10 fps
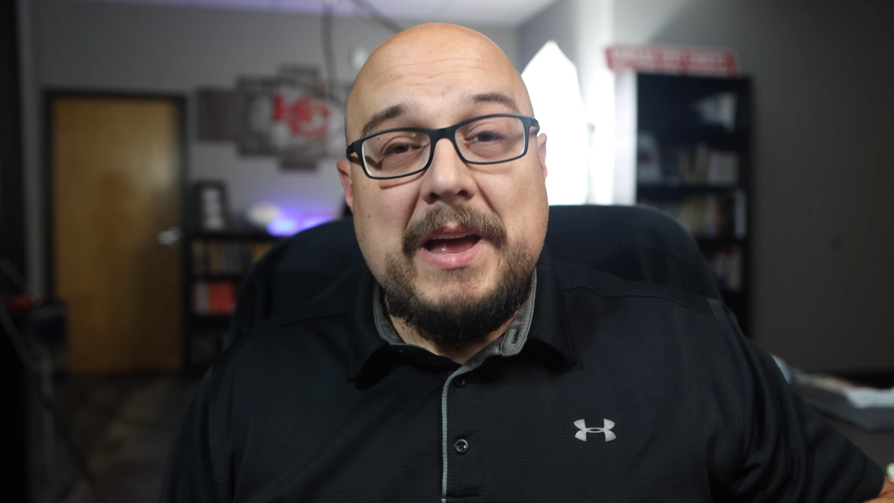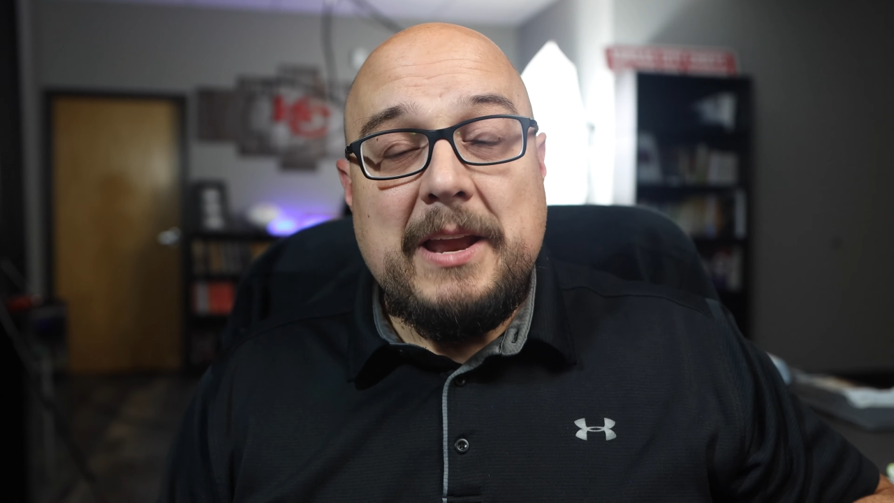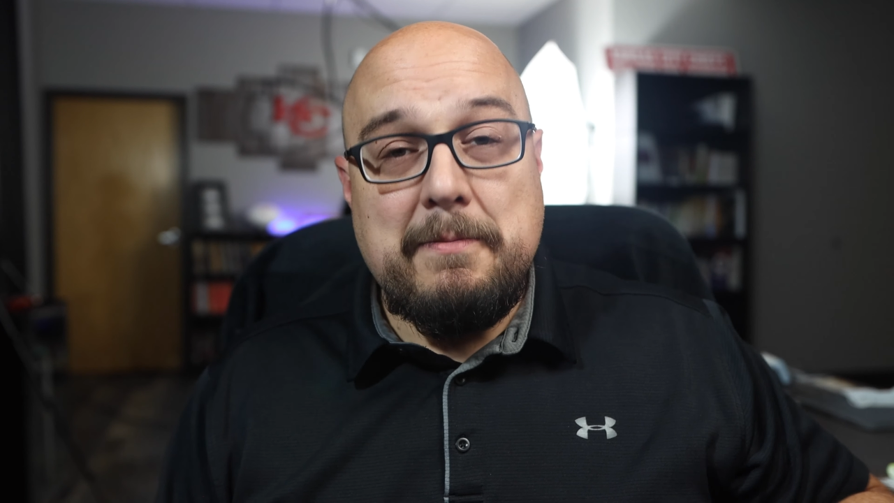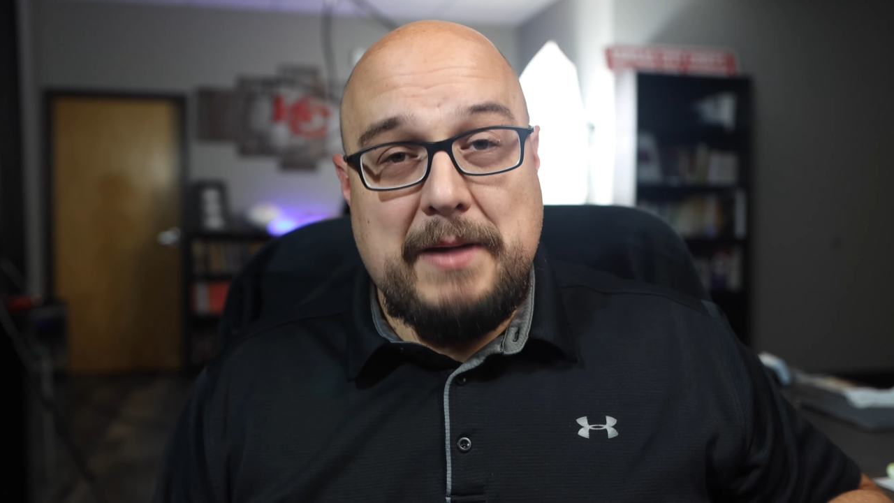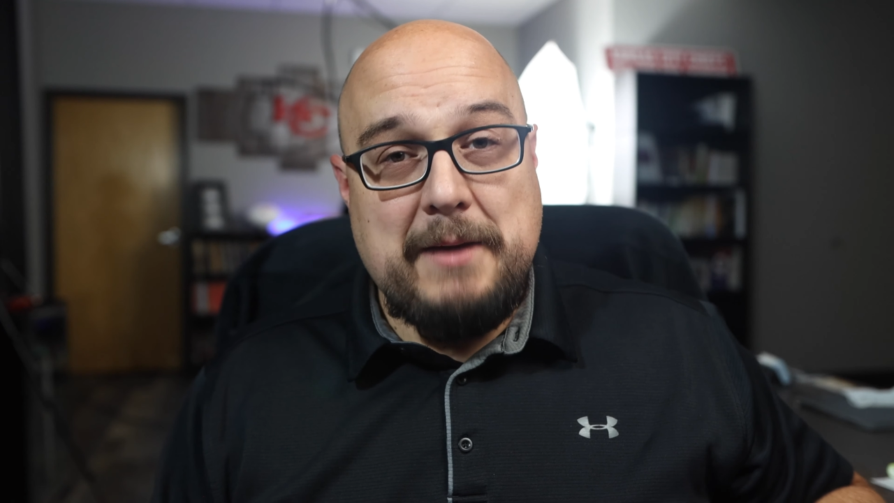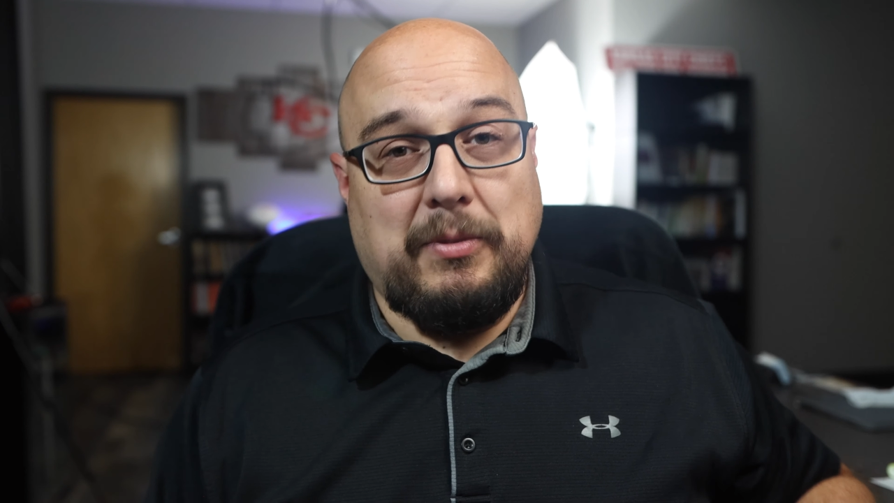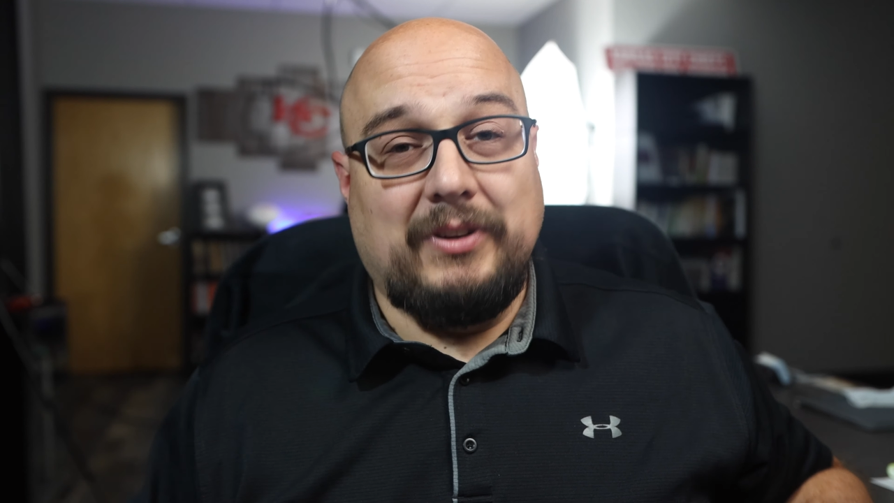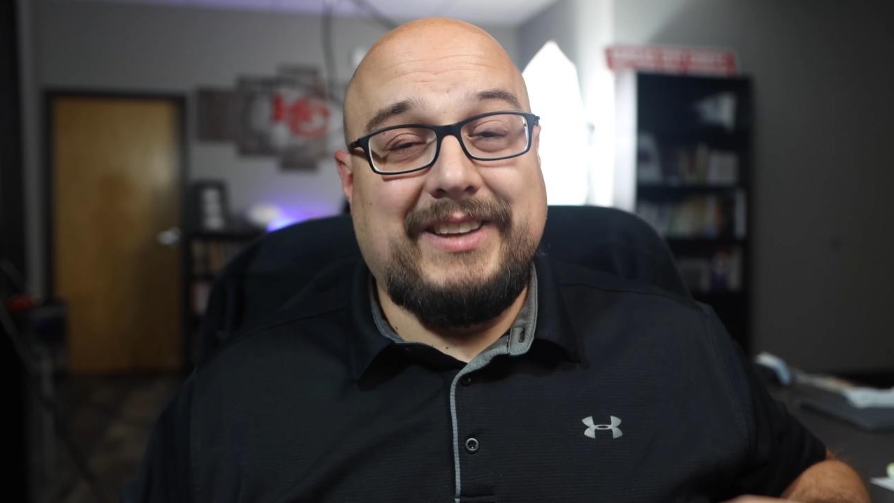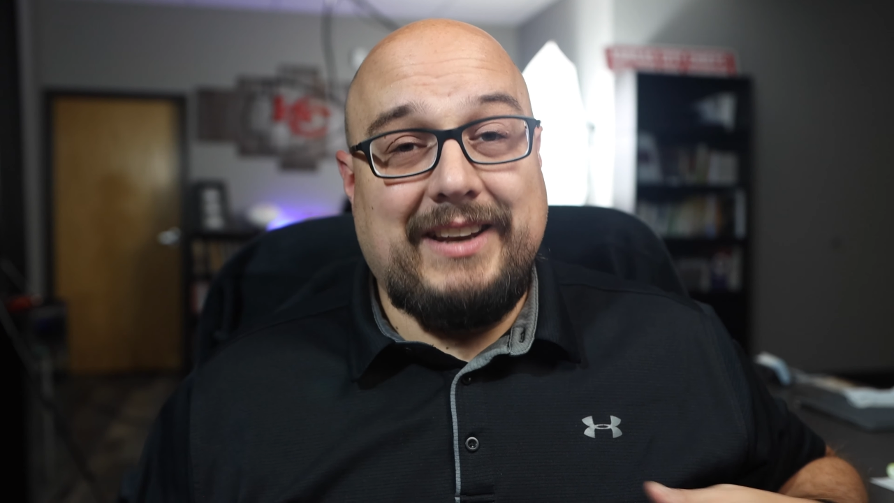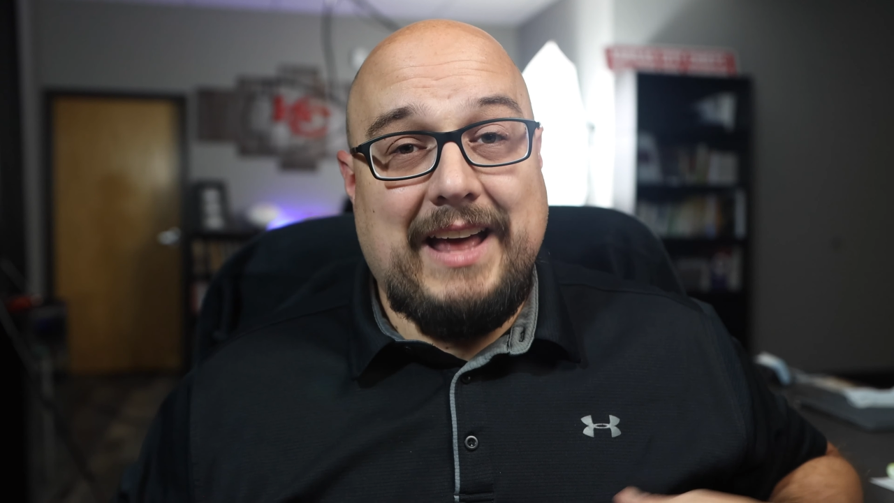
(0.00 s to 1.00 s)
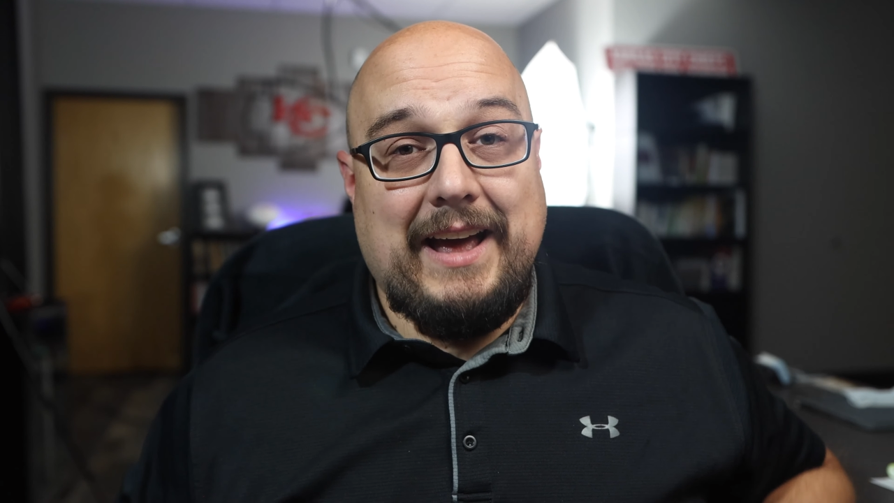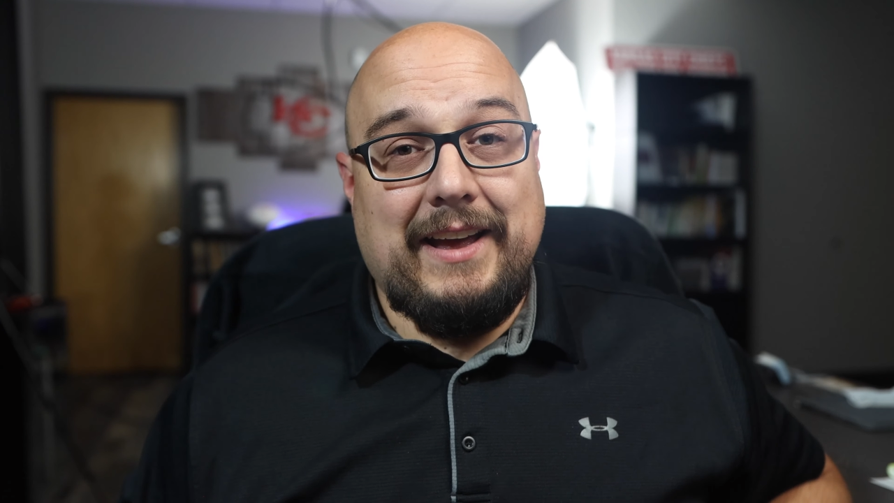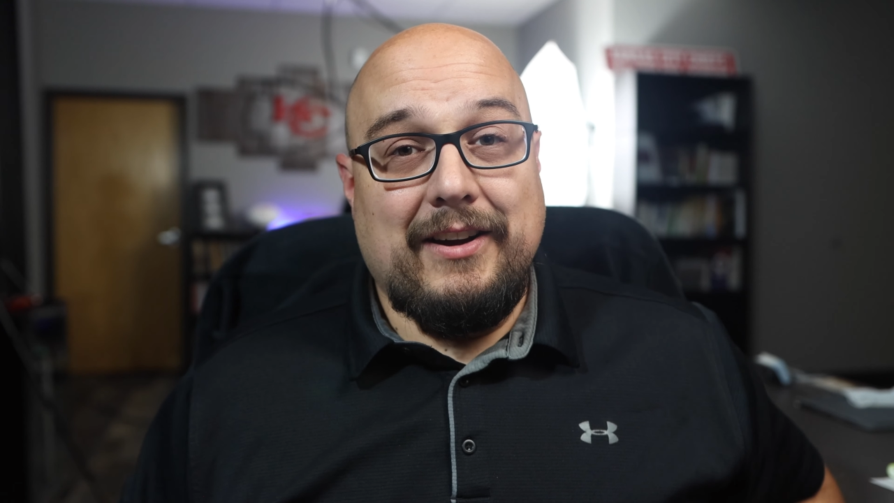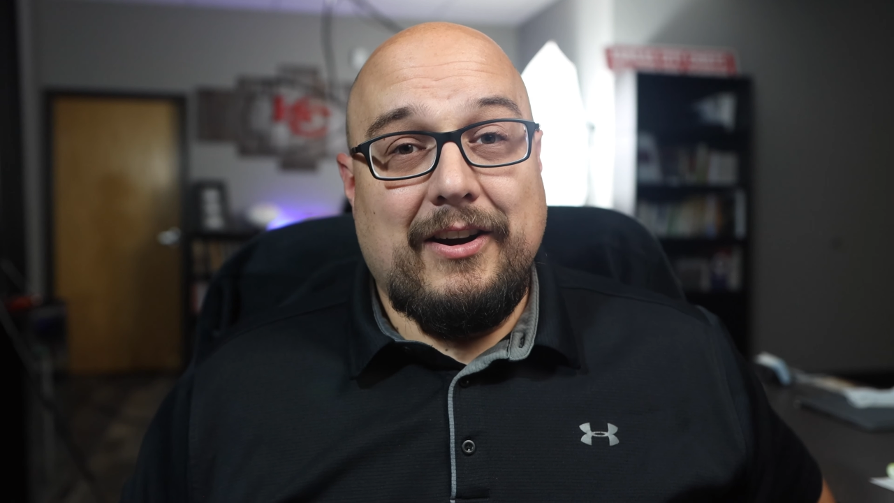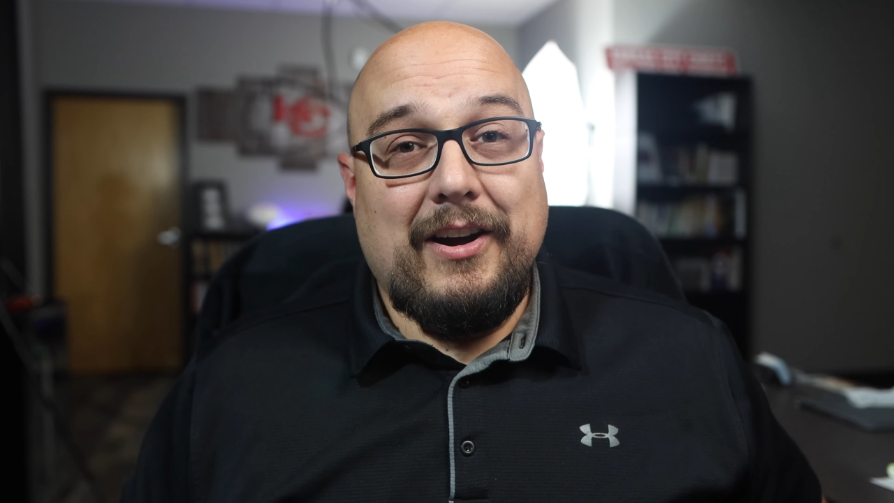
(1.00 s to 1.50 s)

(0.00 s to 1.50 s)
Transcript: many people today